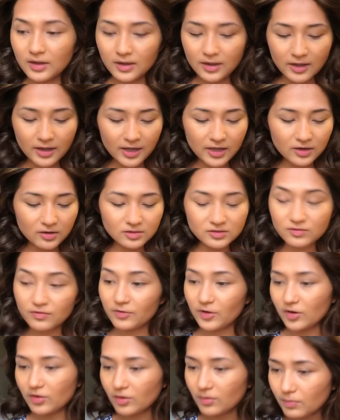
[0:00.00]
and it looks
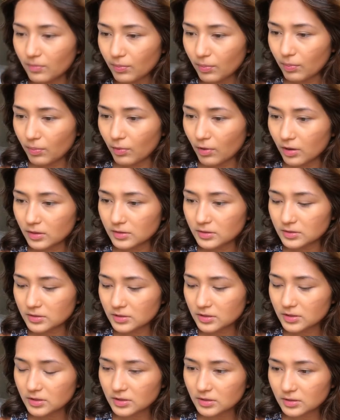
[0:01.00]
very
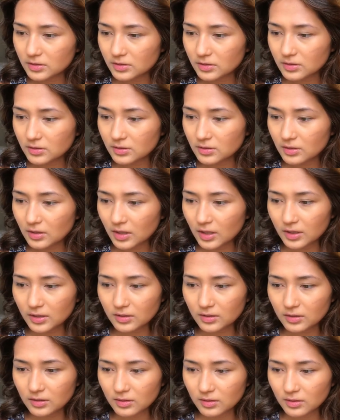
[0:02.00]
bronzy, kind
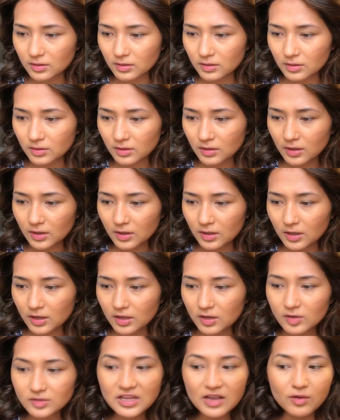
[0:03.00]
of. It
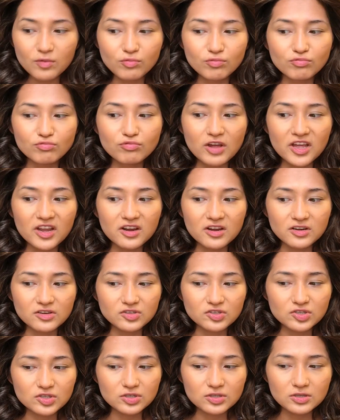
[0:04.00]
looks like
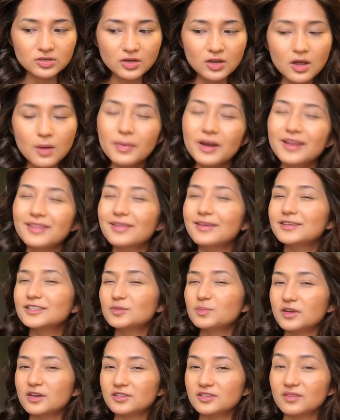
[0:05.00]
reddish, but I think it's
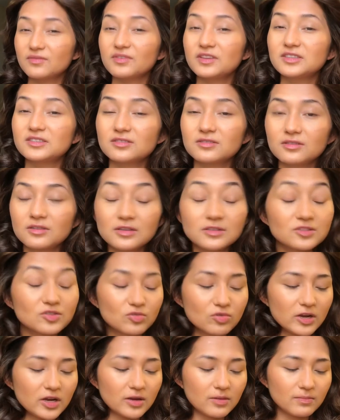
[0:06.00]
because of it's
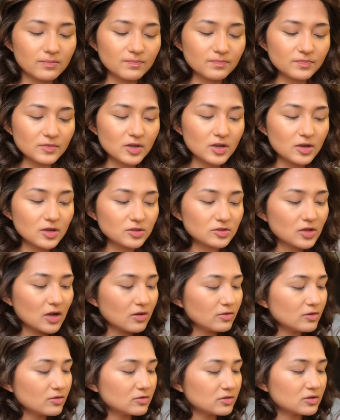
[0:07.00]
cream. So I'll
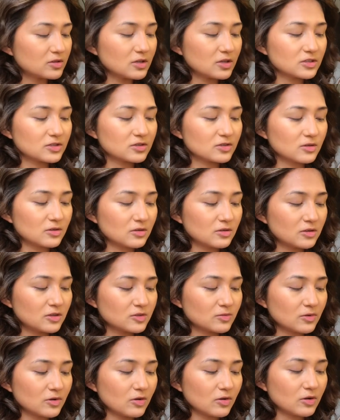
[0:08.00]
use this
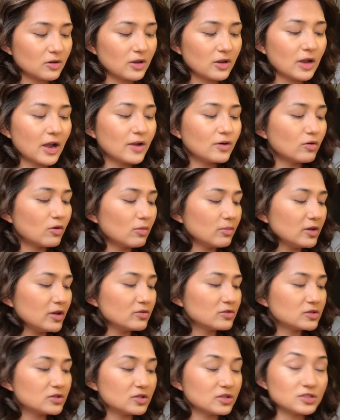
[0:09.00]
one only. I normally
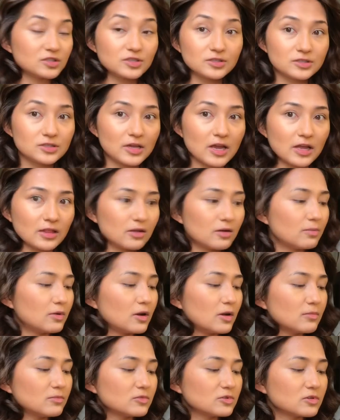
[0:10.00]
use these two together, but
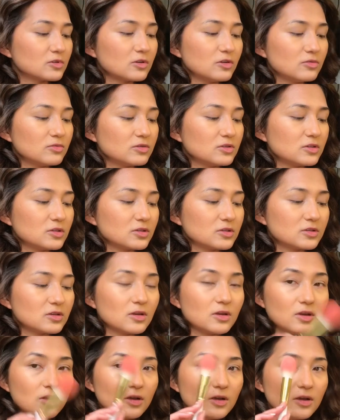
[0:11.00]
I'm just gonna use this.
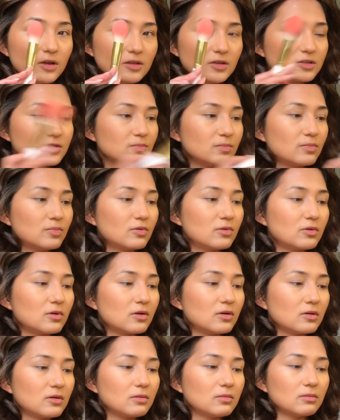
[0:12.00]
And this,
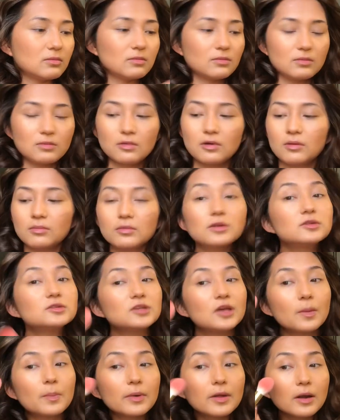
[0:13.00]
I'm gonna
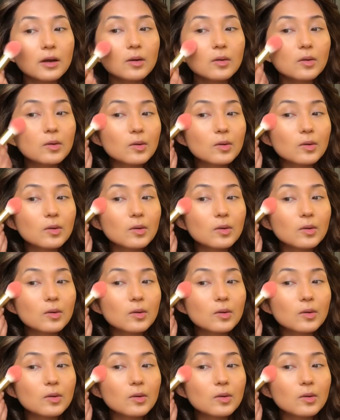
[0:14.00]
tap it out.